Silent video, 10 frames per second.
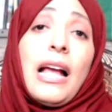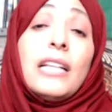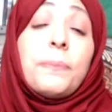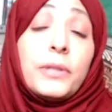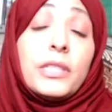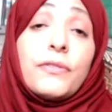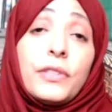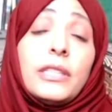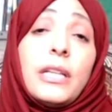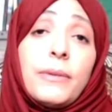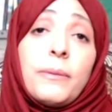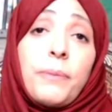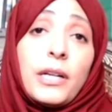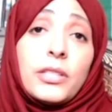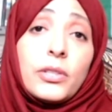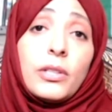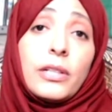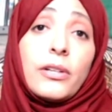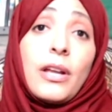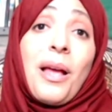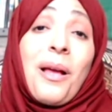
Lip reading: and press freedom in particular.